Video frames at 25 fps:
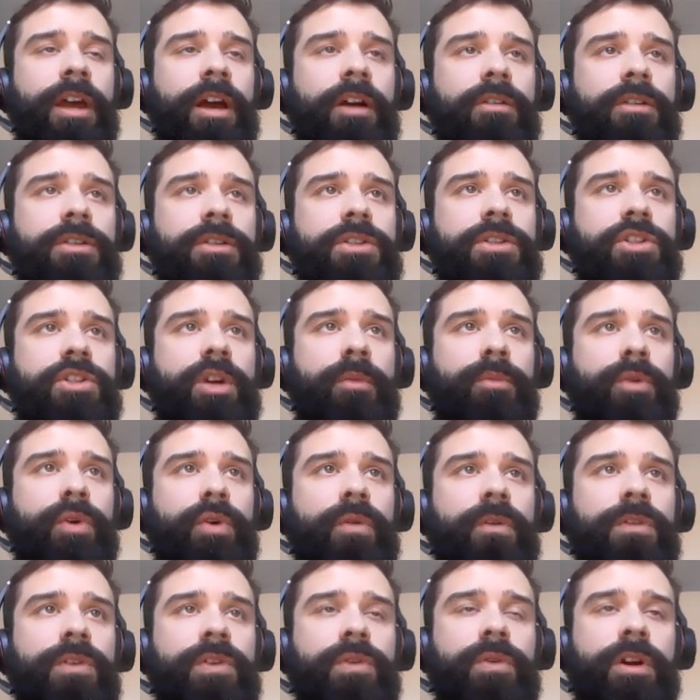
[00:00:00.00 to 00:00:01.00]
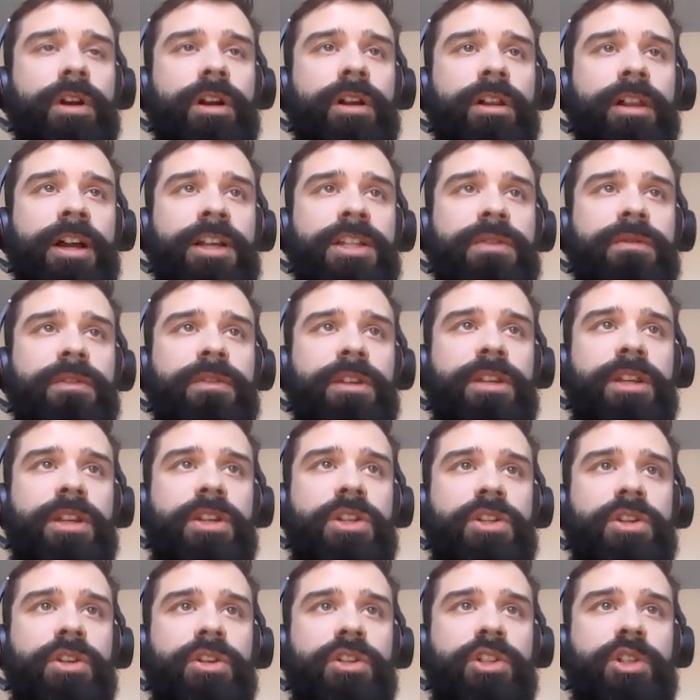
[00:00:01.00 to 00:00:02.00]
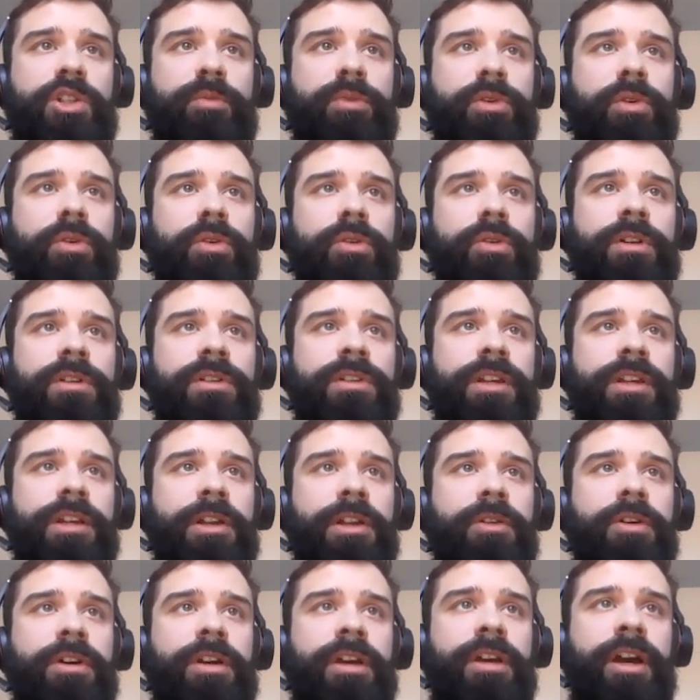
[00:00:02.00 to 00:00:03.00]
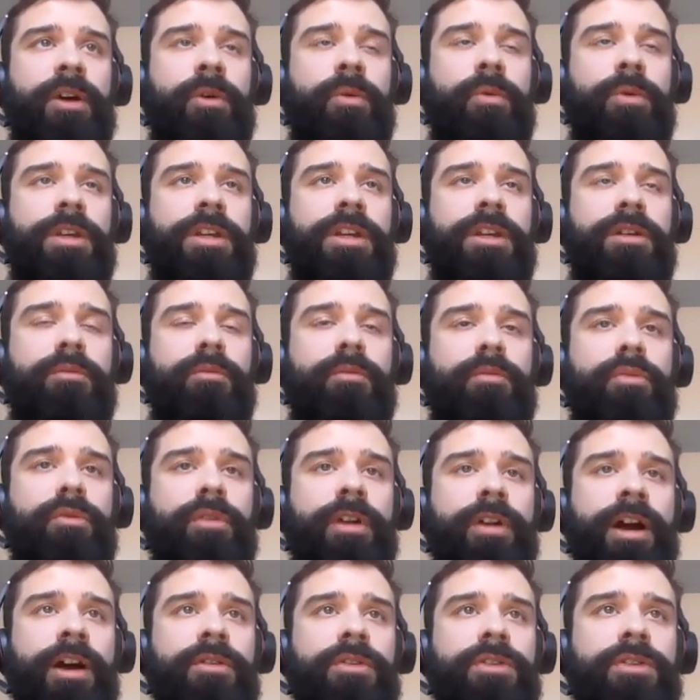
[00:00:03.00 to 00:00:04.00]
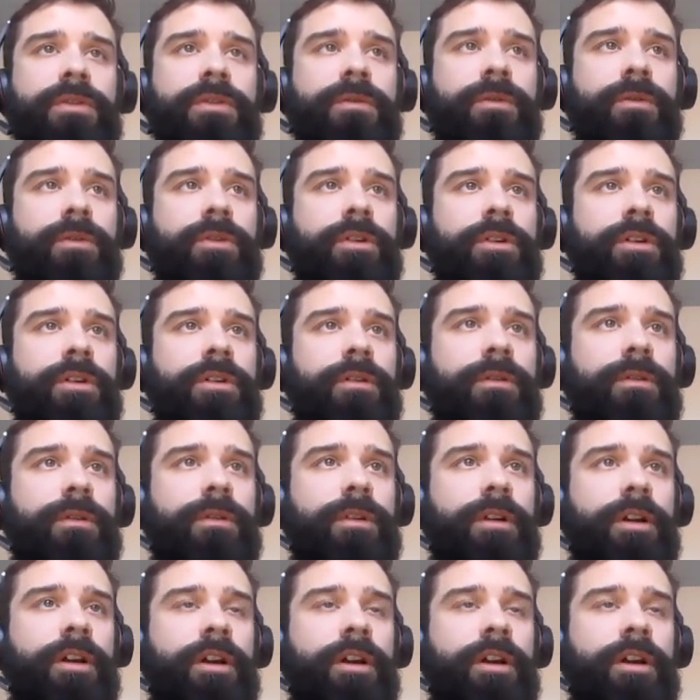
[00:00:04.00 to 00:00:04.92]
Now let's jump over to our classification explorer and take a look how we can browse for